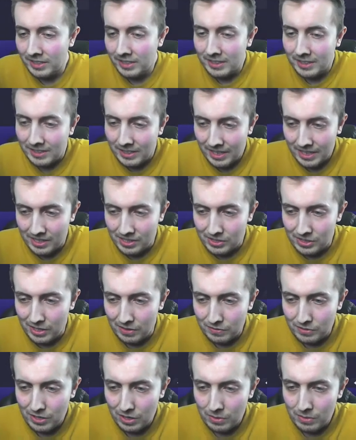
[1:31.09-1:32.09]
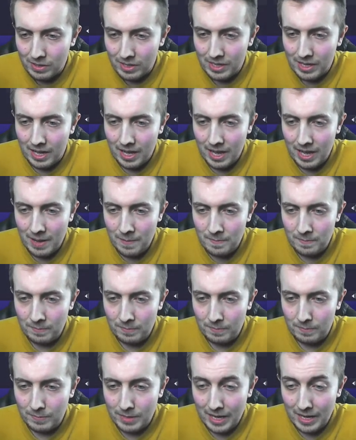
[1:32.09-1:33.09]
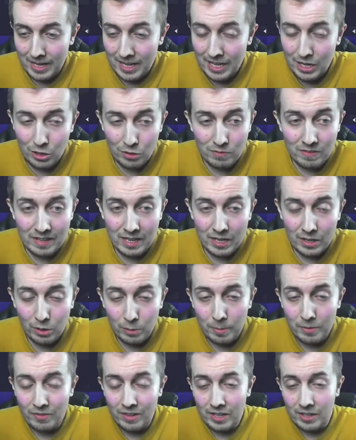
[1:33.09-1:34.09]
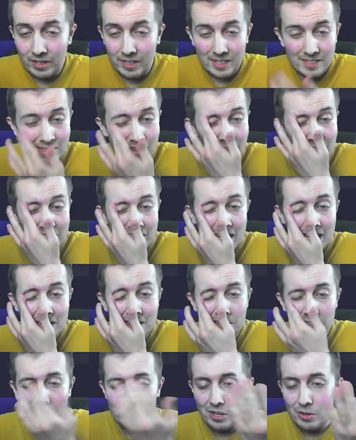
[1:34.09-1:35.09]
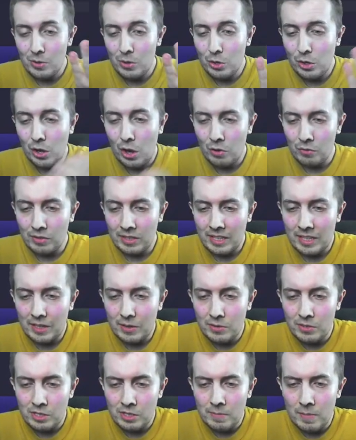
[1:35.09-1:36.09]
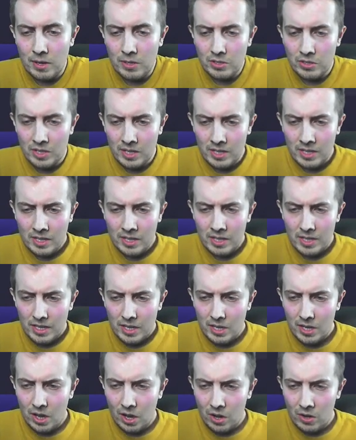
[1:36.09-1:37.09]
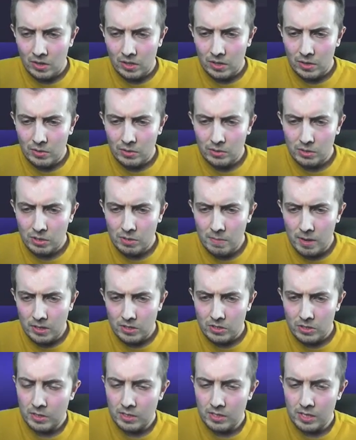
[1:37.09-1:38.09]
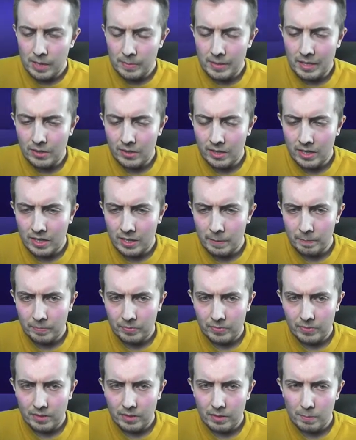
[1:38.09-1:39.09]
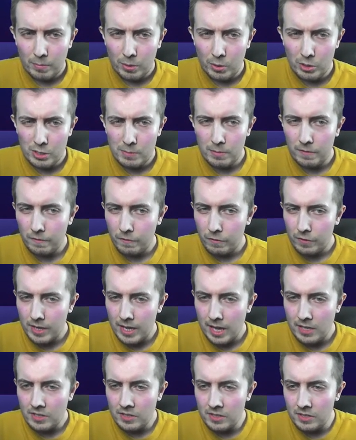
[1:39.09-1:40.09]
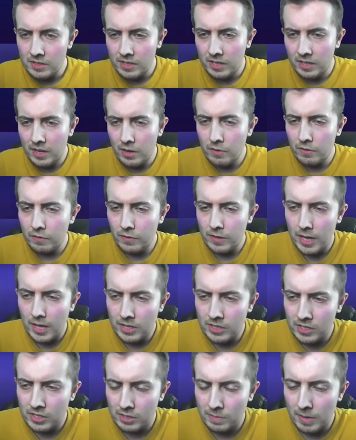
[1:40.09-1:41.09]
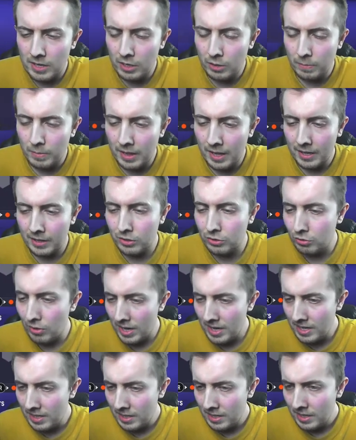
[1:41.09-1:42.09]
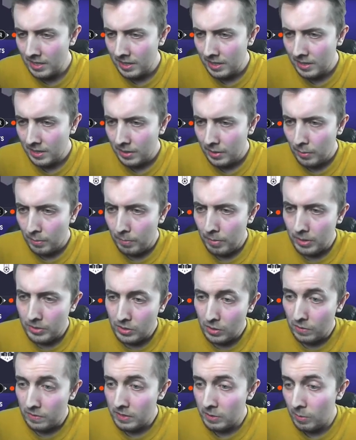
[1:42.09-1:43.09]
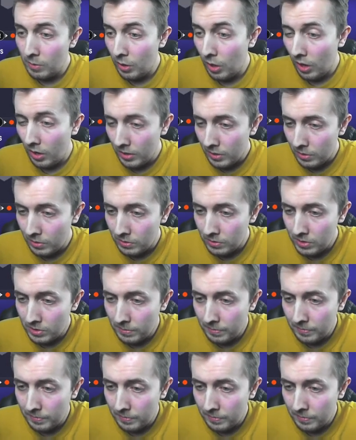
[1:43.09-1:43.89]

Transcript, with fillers: that kind of stuff. So, um, yeah, he could he could be really good. He's 19, so you can't really lose too much. You can't lose too much. I've been looking at possible free agents, and I know free agents may not be that great, but obviously we've got icons.